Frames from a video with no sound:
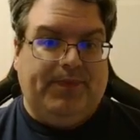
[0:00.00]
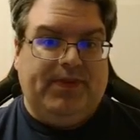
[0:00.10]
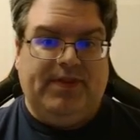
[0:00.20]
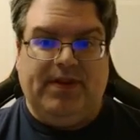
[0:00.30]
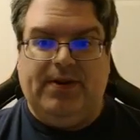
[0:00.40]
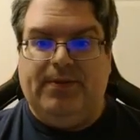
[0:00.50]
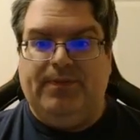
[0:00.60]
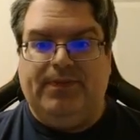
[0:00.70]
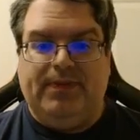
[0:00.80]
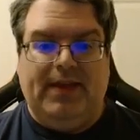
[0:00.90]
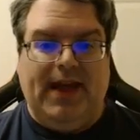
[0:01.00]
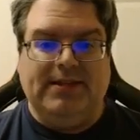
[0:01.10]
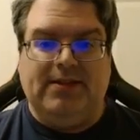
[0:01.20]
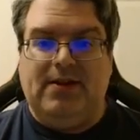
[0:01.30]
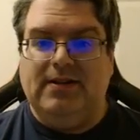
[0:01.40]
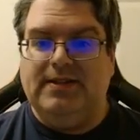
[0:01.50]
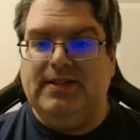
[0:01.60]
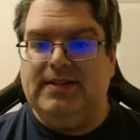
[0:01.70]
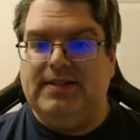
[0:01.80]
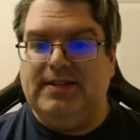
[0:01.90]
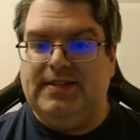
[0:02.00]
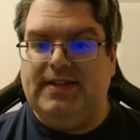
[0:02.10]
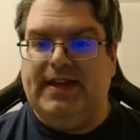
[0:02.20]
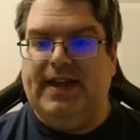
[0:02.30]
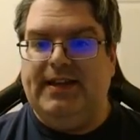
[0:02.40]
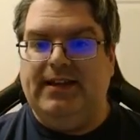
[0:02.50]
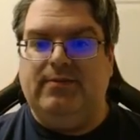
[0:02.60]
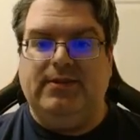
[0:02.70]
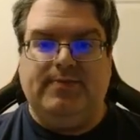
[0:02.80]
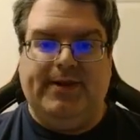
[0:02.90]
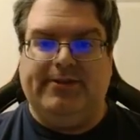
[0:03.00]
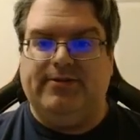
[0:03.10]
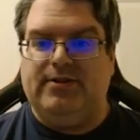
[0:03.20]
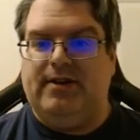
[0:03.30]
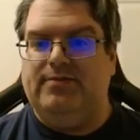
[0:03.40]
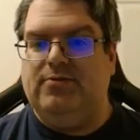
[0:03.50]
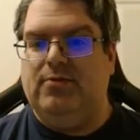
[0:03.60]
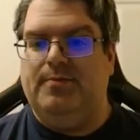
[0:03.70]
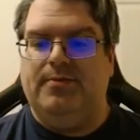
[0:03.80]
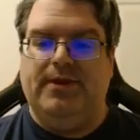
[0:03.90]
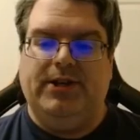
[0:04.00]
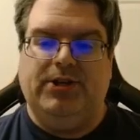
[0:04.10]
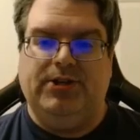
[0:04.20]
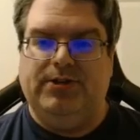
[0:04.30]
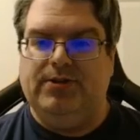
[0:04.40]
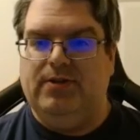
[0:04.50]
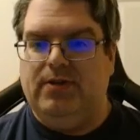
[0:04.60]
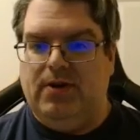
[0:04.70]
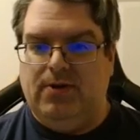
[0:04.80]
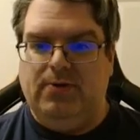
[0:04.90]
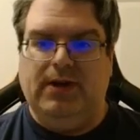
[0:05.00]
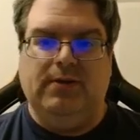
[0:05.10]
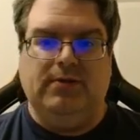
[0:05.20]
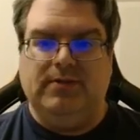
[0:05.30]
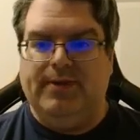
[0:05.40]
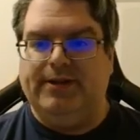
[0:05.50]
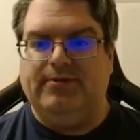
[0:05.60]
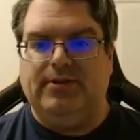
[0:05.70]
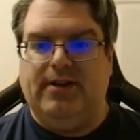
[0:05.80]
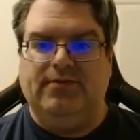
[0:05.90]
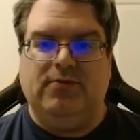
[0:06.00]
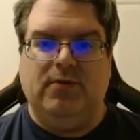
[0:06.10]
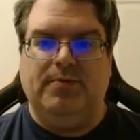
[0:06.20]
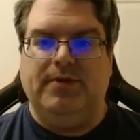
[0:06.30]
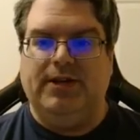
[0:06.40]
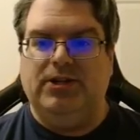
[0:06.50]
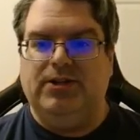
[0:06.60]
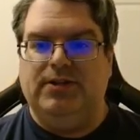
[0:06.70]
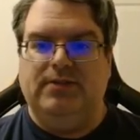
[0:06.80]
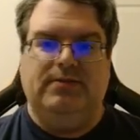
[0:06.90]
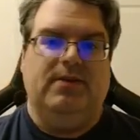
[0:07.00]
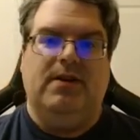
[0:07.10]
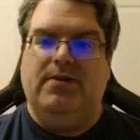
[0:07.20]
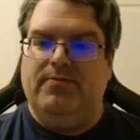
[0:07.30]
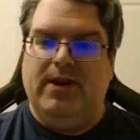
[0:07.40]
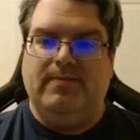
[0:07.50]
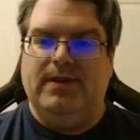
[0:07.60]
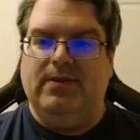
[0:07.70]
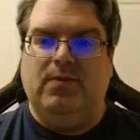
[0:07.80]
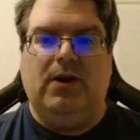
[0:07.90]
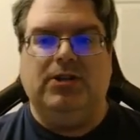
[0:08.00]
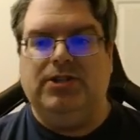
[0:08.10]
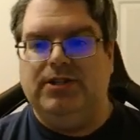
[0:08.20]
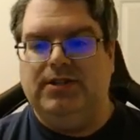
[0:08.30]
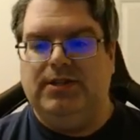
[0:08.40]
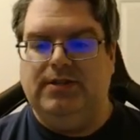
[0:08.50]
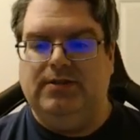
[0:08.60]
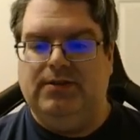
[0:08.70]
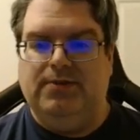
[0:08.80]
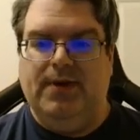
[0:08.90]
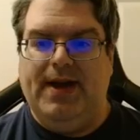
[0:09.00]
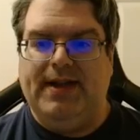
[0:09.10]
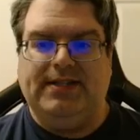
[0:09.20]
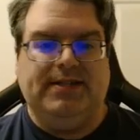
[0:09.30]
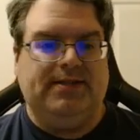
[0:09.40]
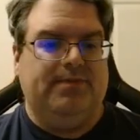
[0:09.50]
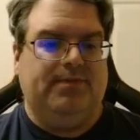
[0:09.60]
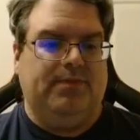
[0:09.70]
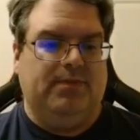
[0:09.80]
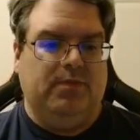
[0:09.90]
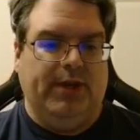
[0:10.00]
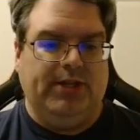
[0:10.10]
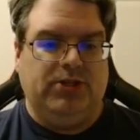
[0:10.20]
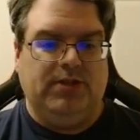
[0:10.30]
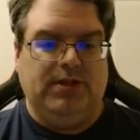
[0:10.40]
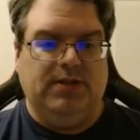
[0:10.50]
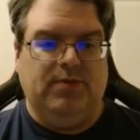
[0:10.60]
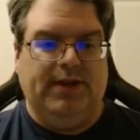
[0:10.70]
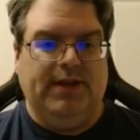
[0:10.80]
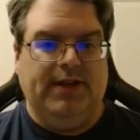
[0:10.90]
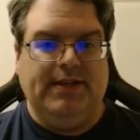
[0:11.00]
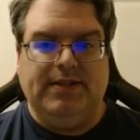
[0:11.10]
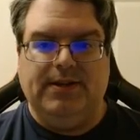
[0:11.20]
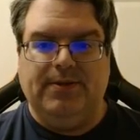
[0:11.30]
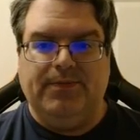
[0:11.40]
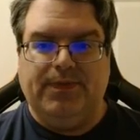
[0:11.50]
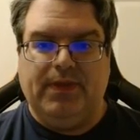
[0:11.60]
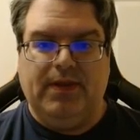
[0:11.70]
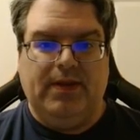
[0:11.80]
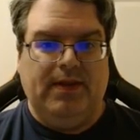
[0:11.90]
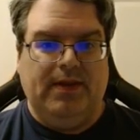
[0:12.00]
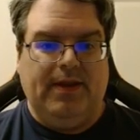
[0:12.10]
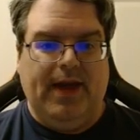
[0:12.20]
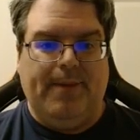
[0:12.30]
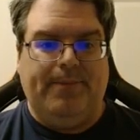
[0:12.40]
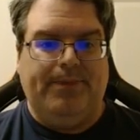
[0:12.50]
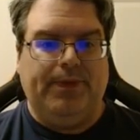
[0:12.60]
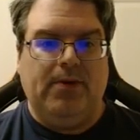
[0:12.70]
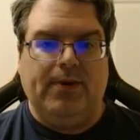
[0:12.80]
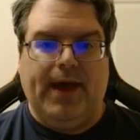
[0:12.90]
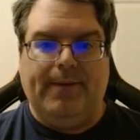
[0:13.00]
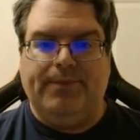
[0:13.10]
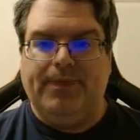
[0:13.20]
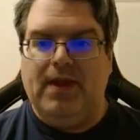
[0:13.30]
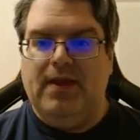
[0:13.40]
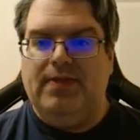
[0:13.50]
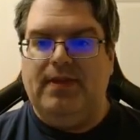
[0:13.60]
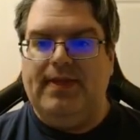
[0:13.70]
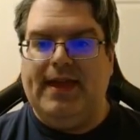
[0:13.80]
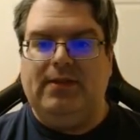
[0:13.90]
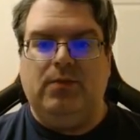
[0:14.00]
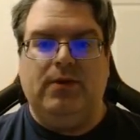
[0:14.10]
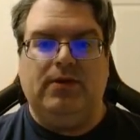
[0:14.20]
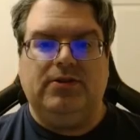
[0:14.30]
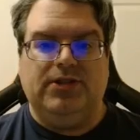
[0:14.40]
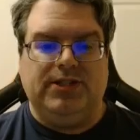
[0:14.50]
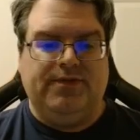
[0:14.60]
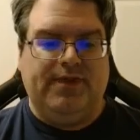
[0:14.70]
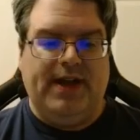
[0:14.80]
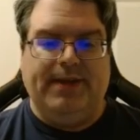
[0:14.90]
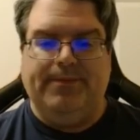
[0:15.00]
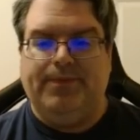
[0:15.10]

So as long as it's CN equals Microsoft Corporation, O equals Microsoft Corporation, Redmond, Washington, US, which is what it is here, yeah, okay, then that'll work just fine.